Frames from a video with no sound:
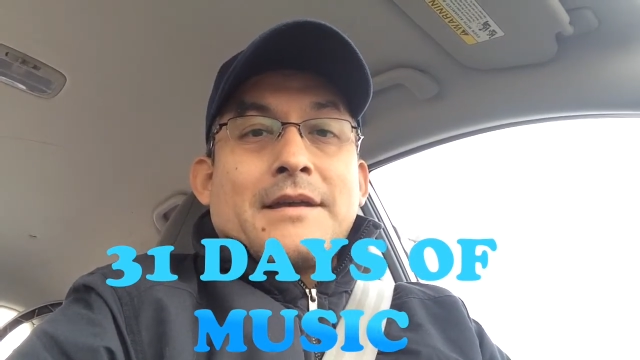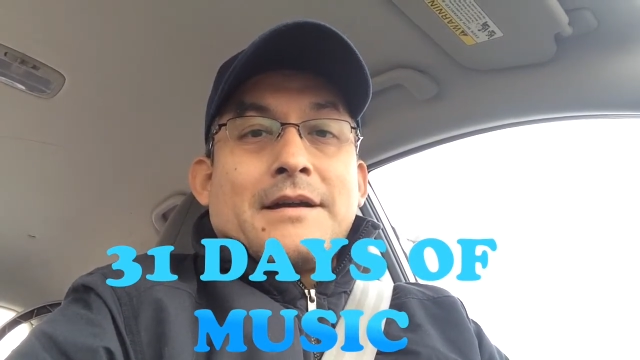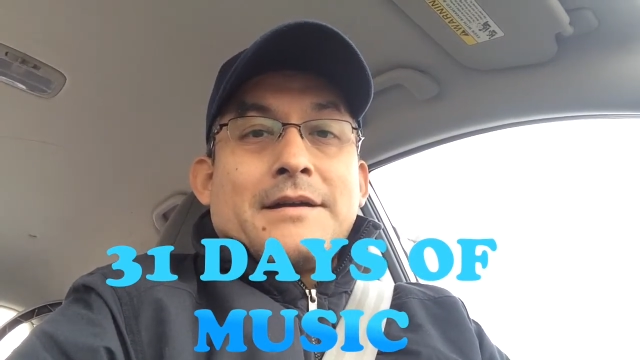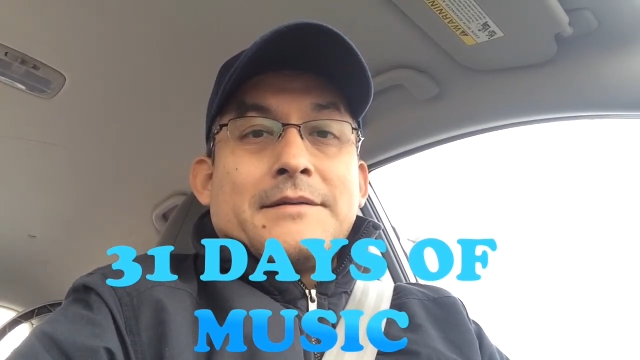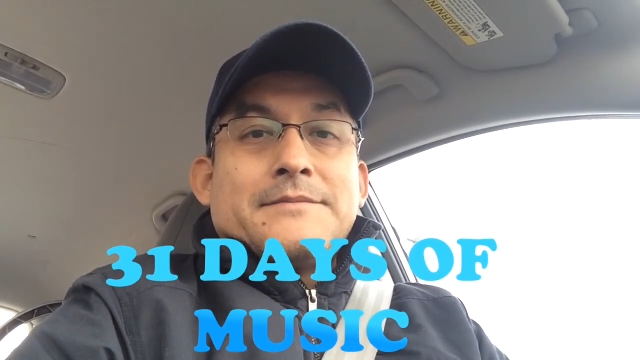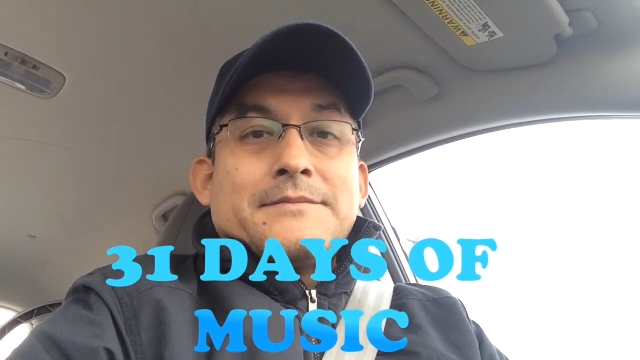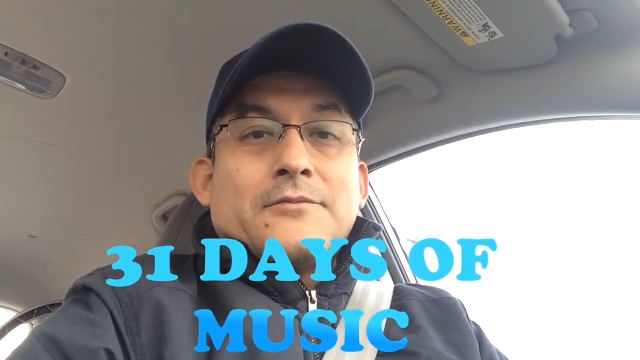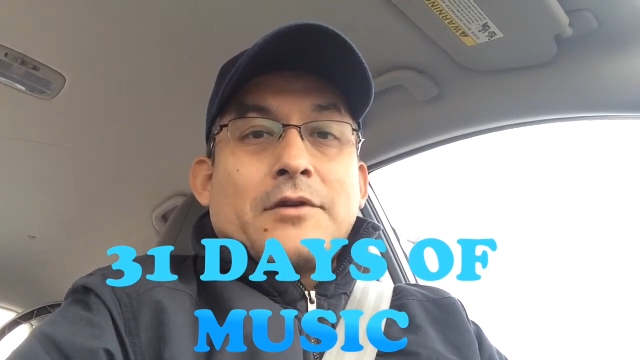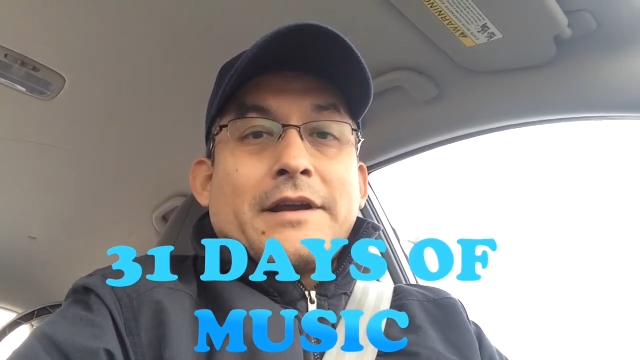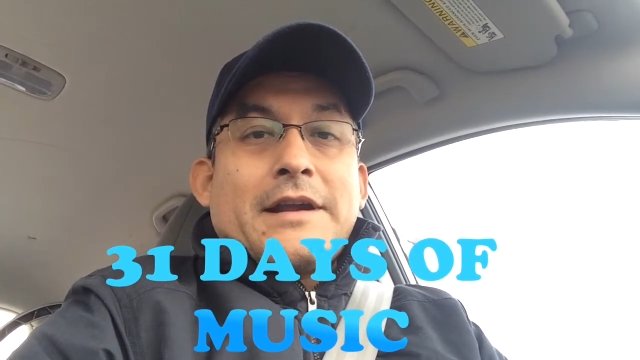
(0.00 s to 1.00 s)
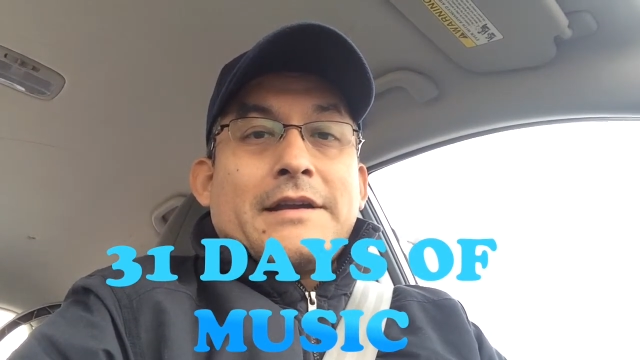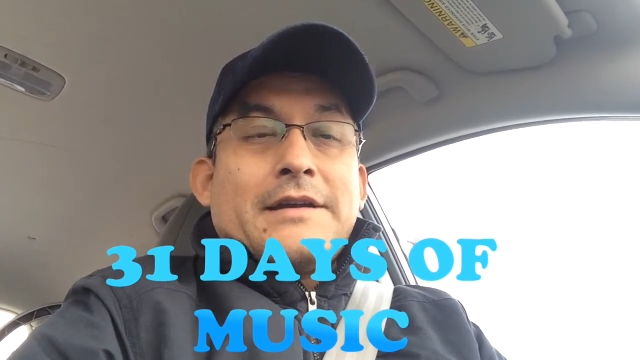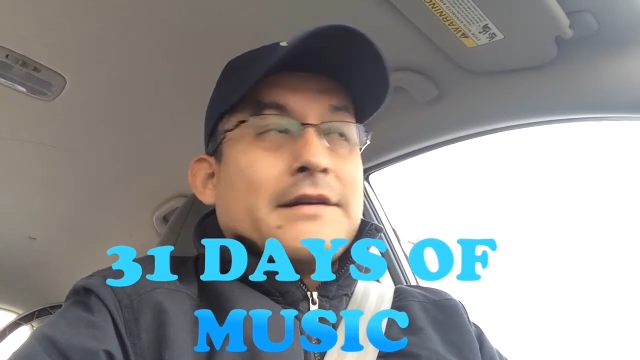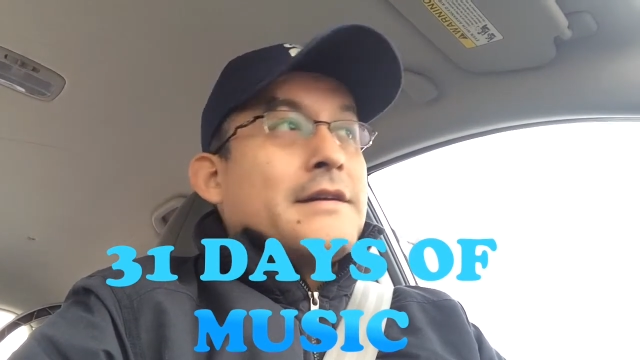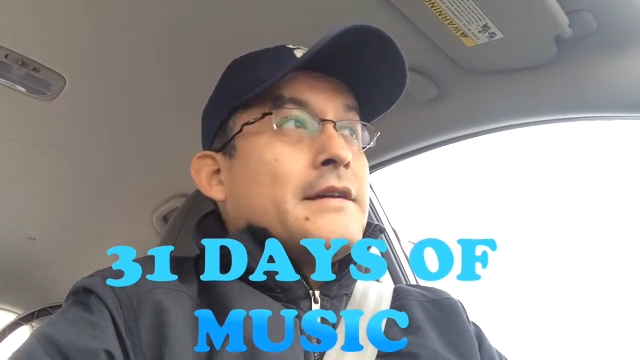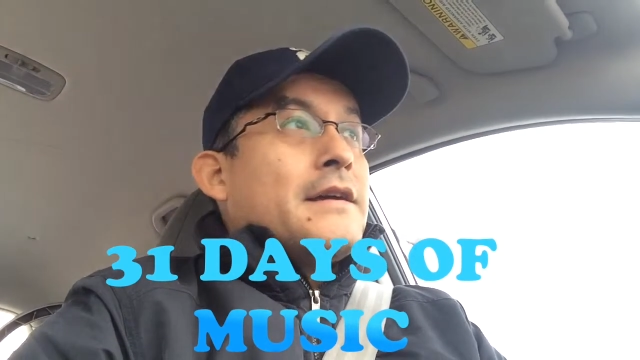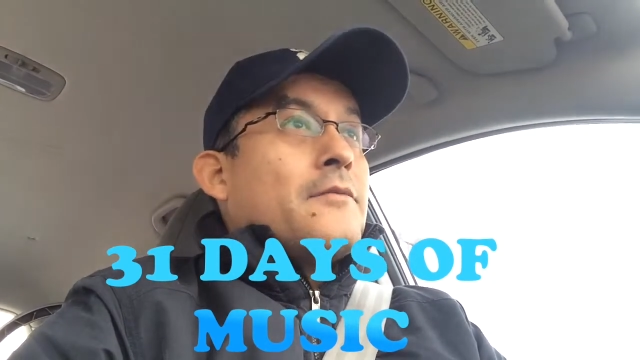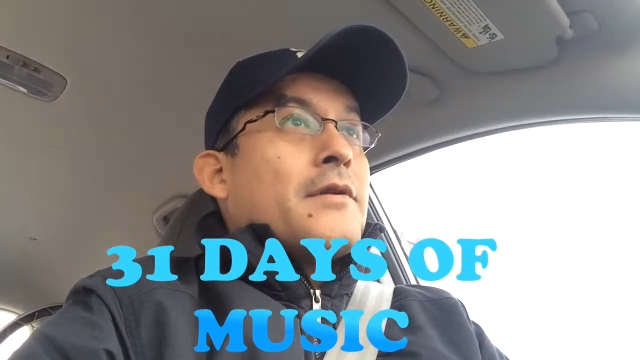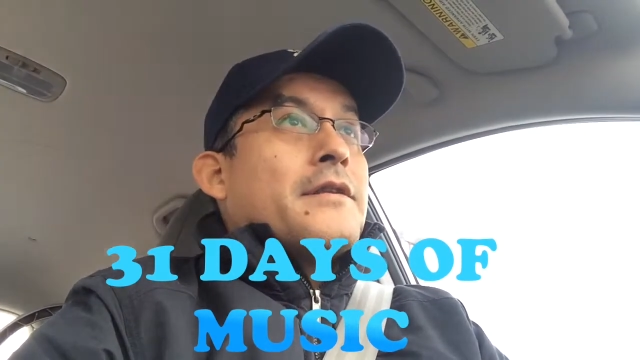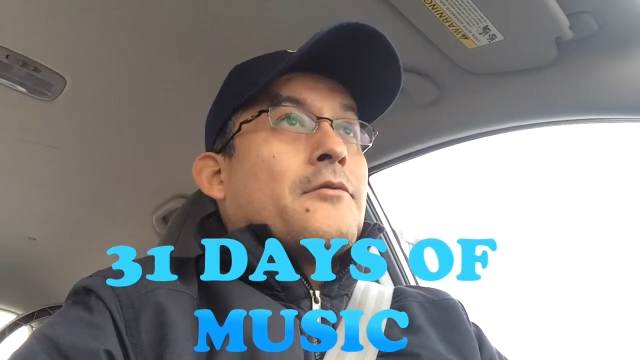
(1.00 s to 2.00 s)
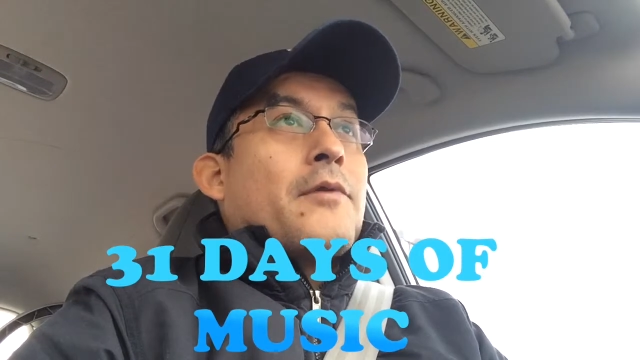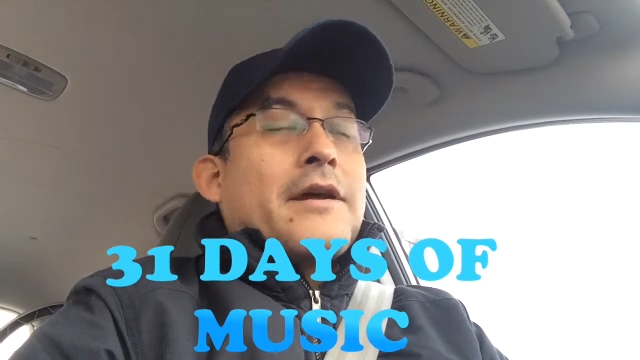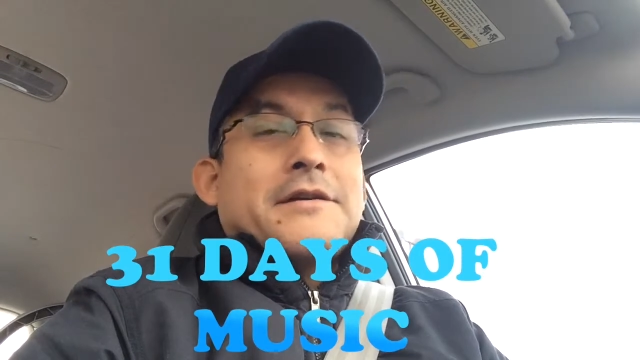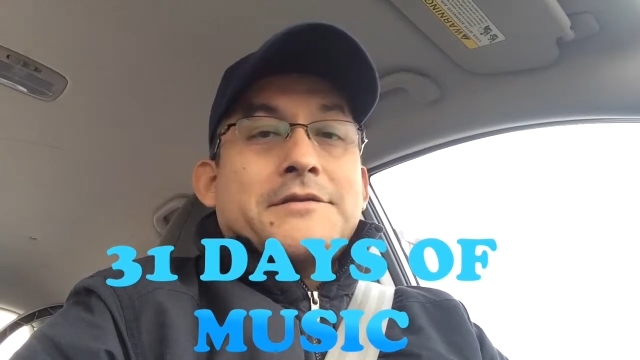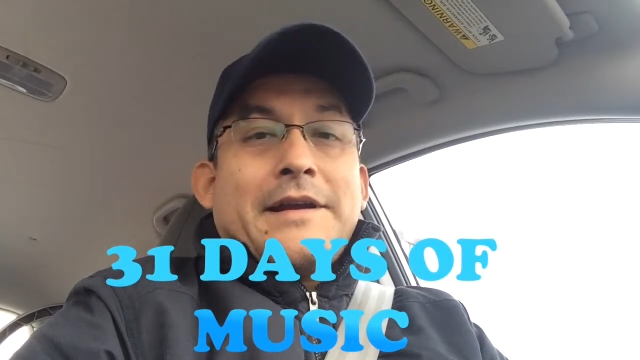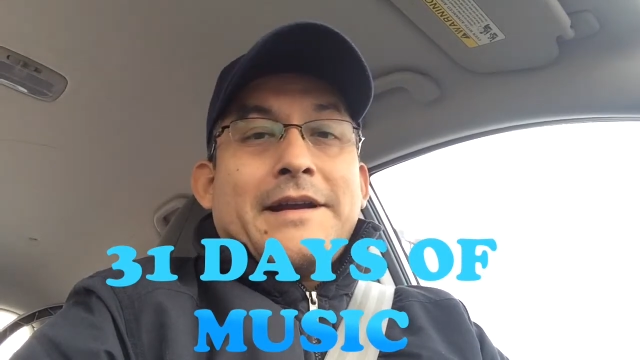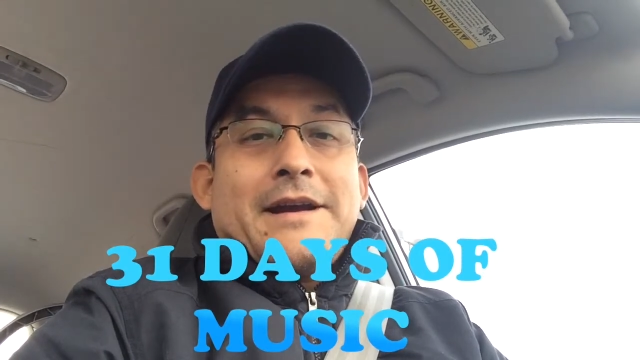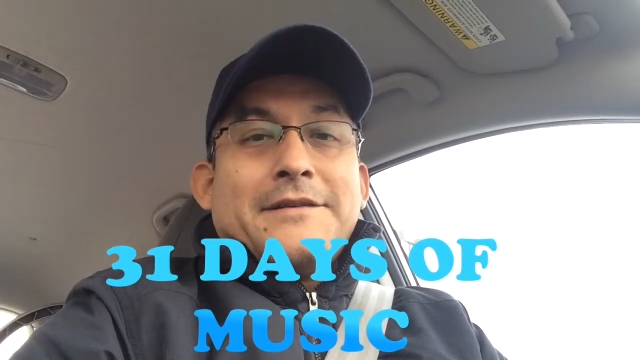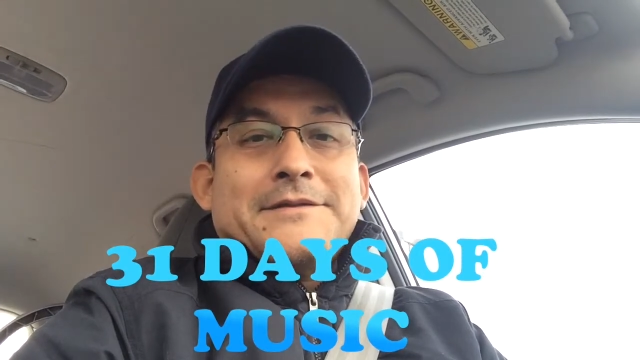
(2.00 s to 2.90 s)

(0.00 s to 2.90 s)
Um, working on a, uh, one of the records right now,